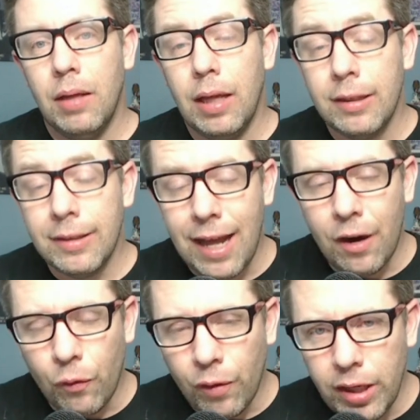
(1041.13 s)
Is that
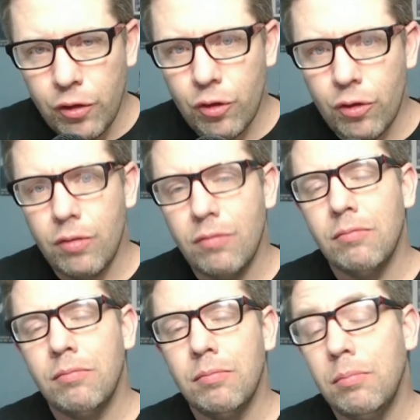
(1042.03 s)
a reach?
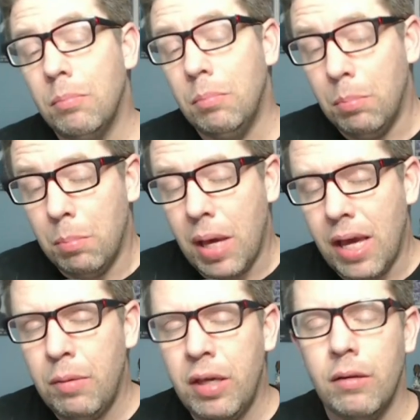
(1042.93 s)

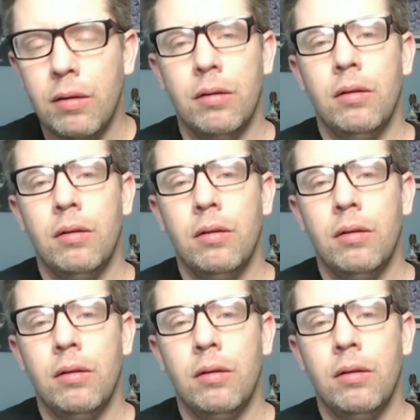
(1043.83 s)
Maybe.